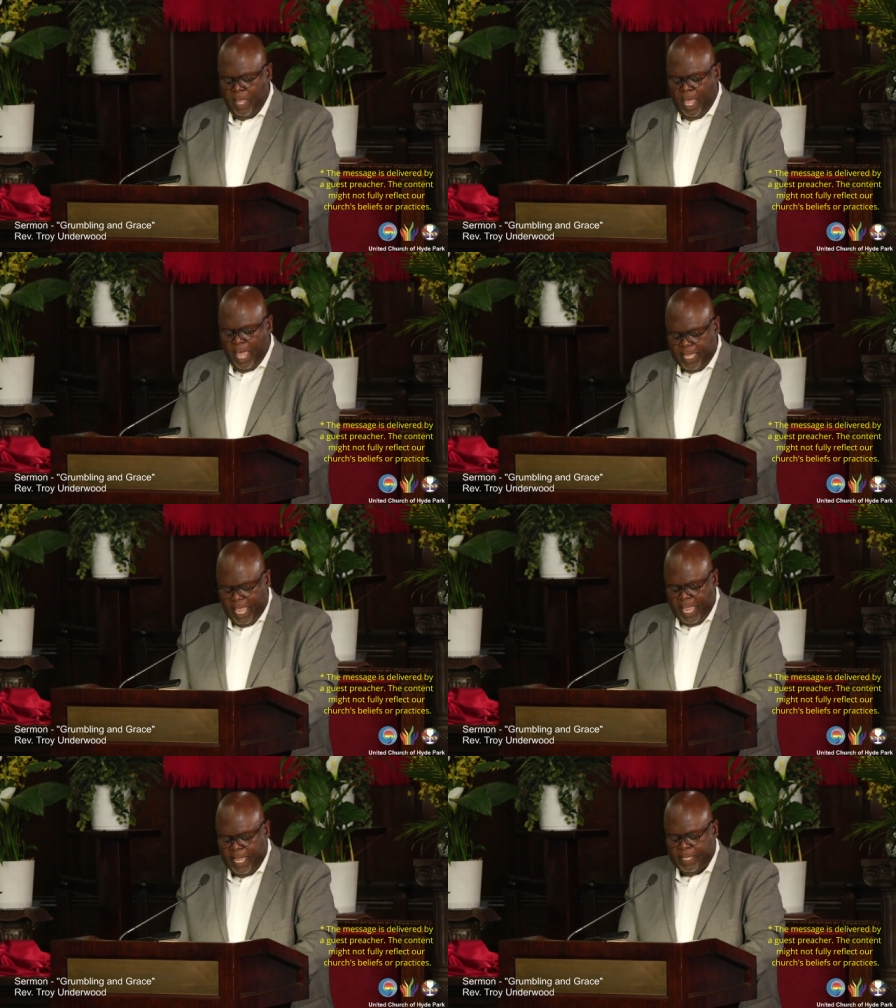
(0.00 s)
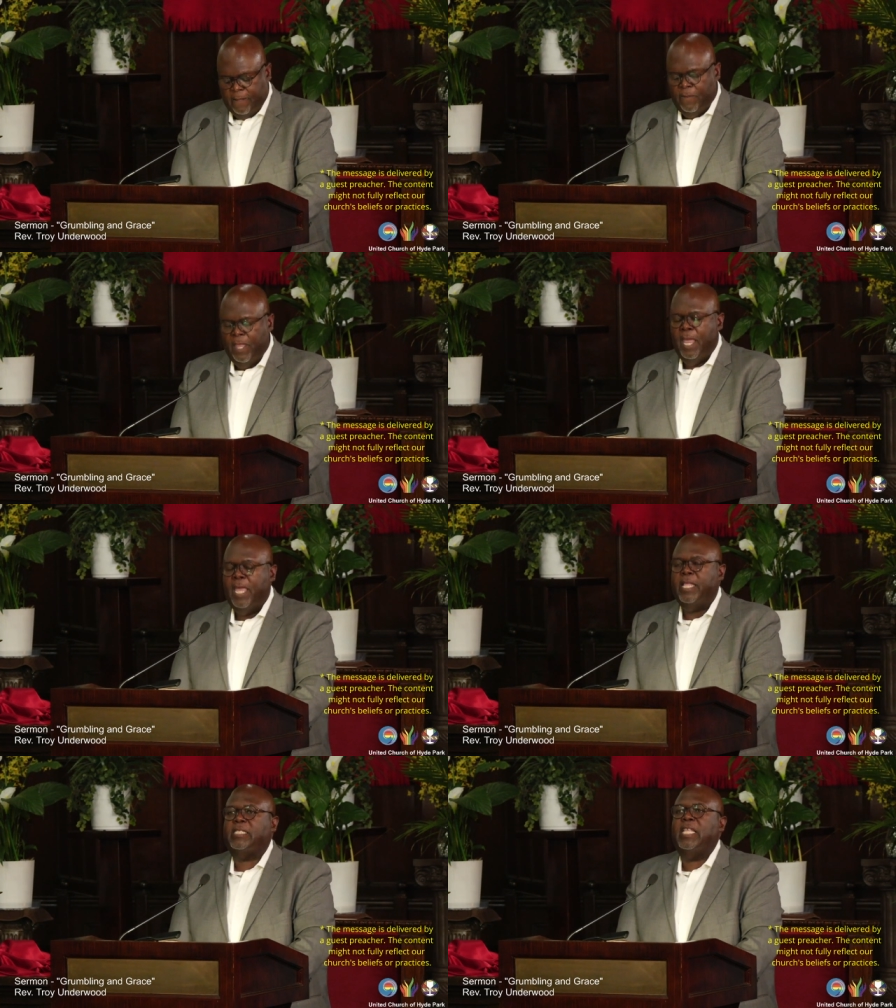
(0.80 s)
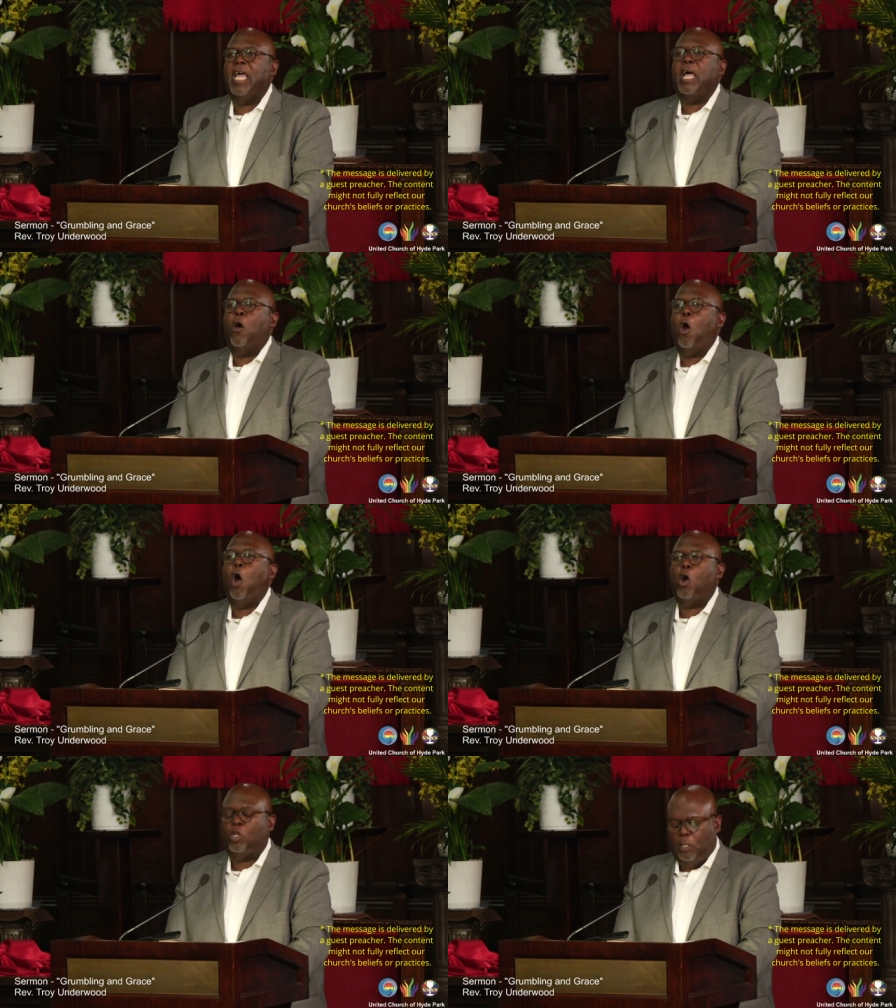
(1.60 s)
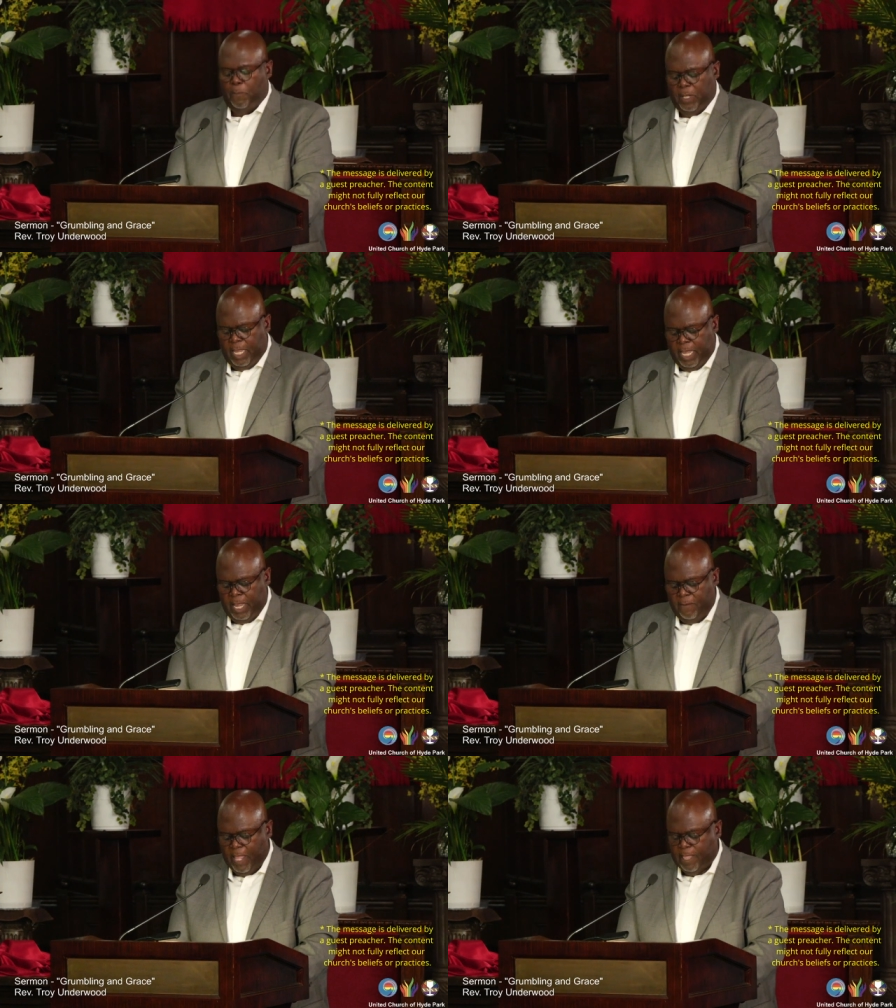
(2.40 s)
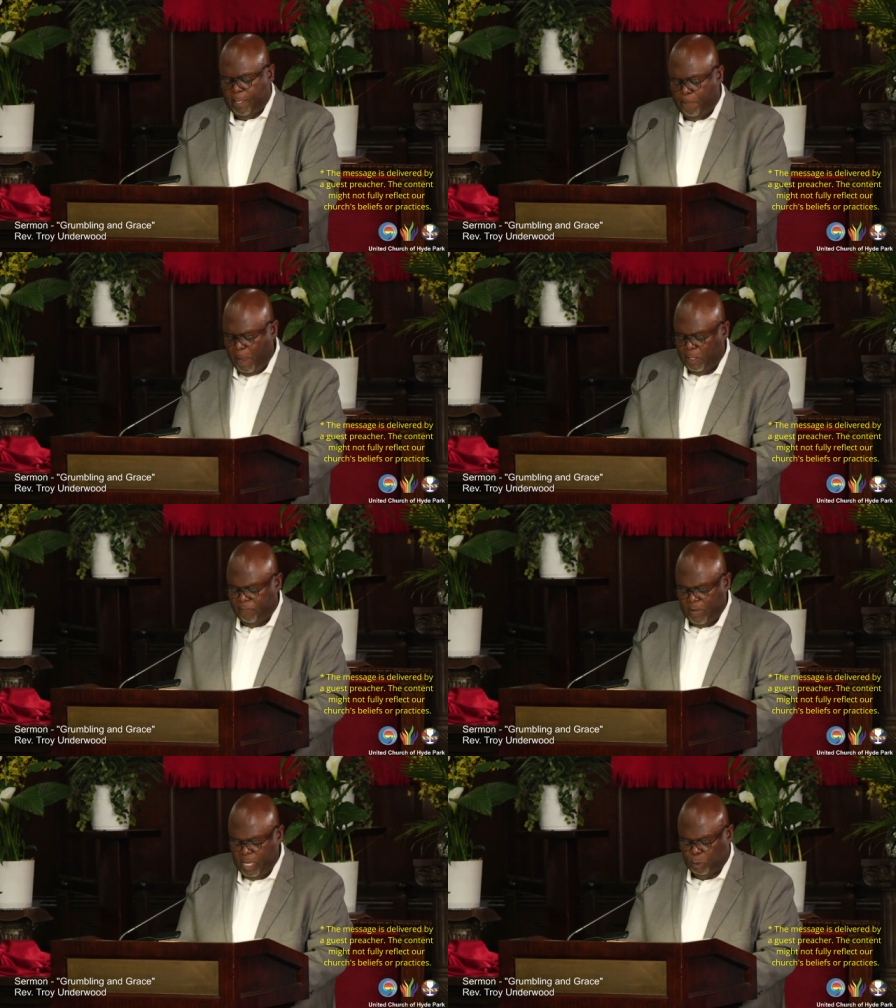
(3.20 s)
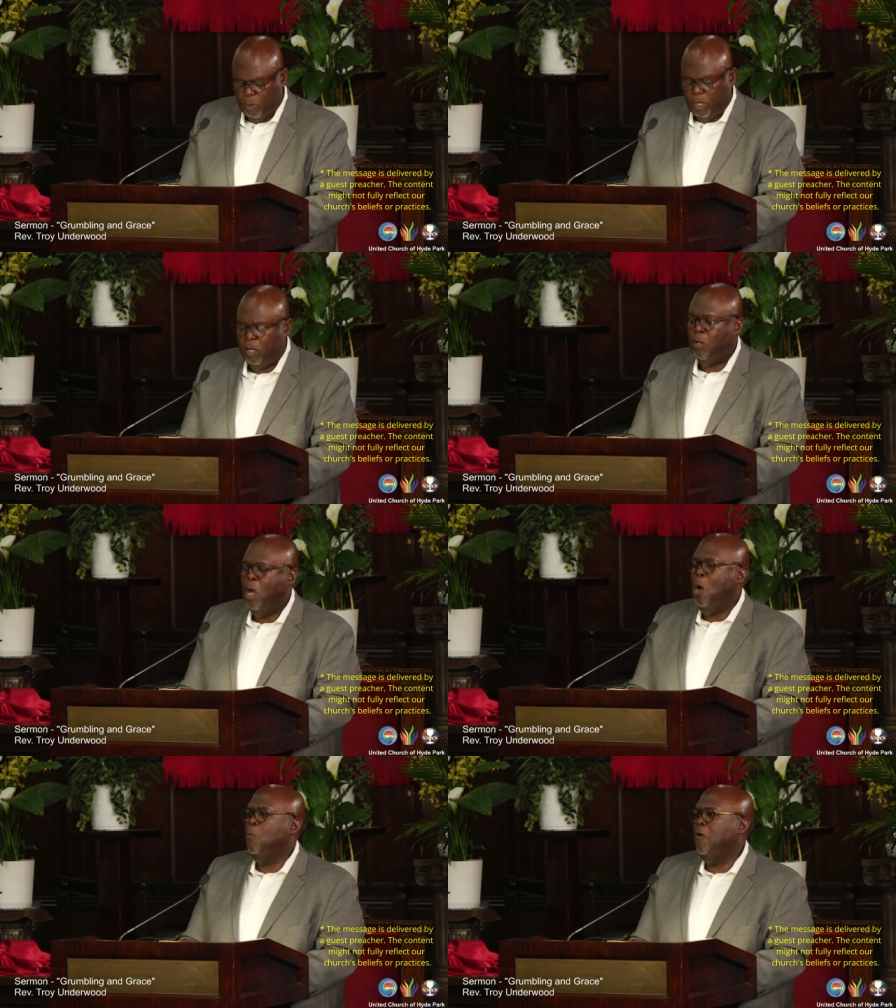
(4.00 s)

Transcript: Again, it is not hard to believe that the people of Israel were